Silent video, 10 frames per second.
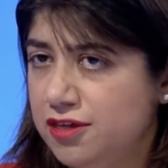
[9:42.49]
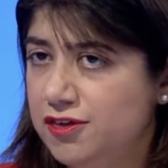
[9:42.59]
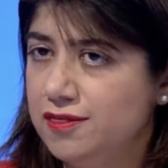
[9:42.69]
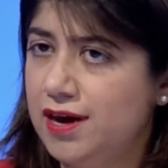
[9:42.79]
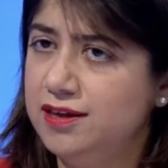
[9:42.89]
I
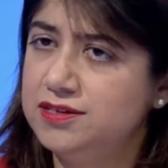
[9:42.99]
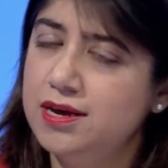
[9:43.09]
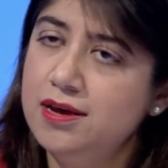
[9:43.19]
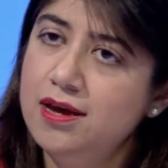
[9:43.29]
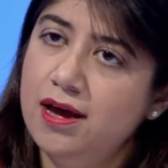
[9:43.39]
think that is
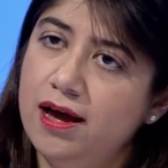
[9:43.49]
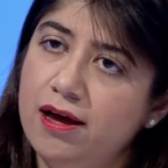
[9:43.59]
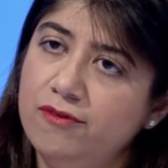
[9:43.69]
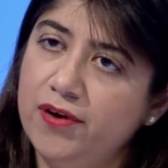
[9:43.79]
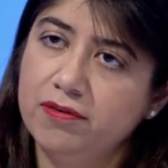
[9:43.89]

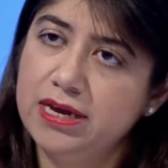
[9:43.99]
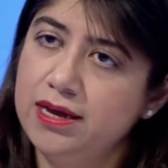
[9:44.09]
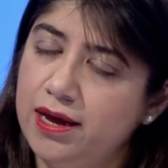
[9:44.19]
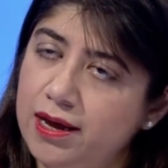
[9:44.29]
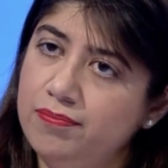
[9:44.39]

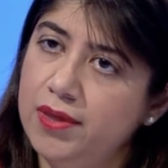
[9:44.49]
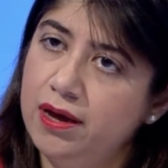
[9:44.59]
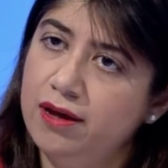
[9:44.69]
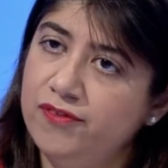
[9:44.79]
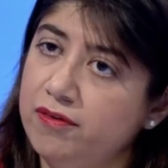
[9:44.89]

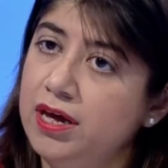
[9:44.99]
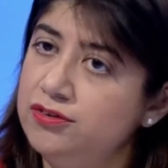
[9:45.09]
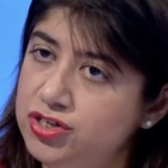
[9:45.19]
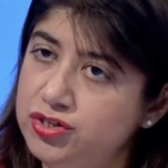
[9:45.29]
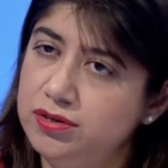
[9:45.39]
very
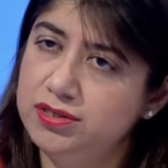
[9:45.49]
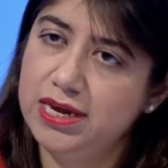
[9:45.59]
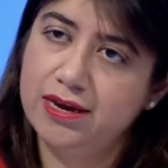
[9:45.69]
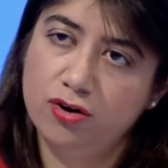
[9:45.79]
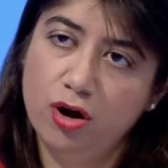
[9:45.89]
understood
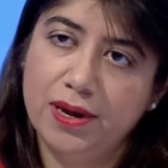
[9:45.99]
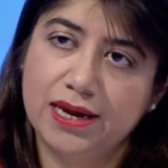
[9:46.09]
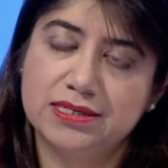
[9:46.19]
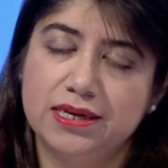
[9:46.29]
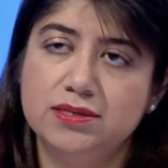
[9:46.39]

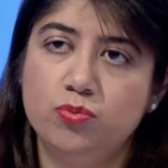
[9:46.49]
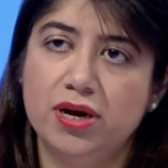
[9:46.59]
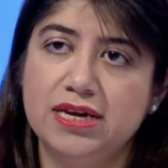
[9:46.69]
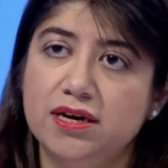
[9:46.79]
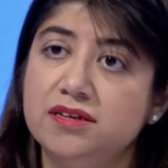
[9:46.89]
economics, and
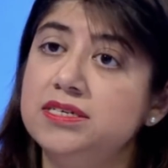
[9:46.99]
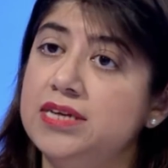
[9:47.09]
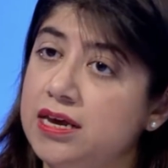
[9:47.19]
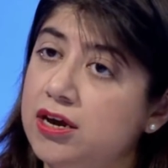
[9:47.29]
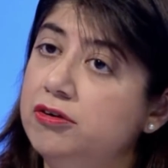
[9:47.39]
what it does is
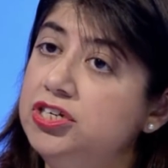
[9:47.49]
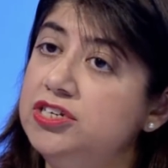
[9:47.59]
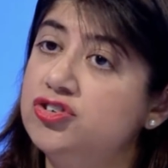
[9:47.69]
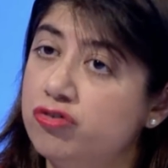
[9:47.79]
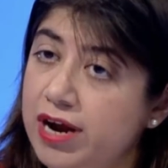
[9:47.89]
it
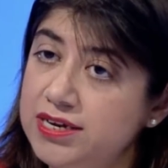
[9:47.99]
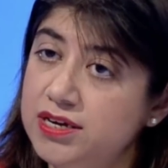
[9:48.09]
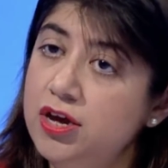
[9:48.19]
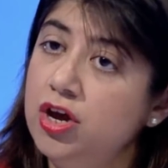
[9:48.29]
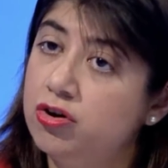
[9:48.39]
encourages trade
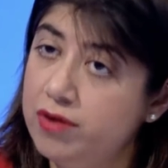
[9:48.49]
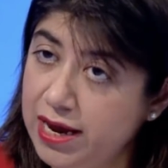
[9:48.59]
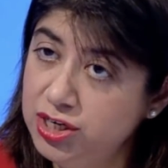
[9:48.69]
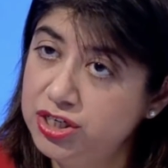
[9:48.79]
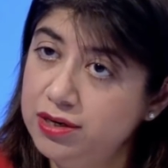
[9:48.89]

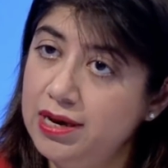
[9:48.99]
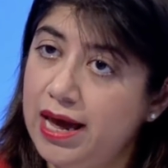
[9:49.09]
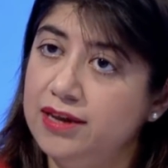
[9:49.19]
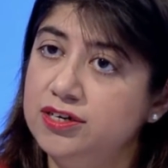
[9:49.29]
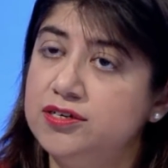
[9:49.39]
creation
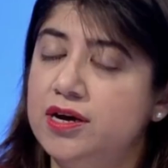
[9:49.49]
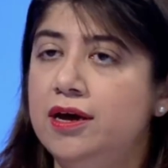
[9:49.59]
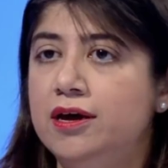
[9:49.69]
and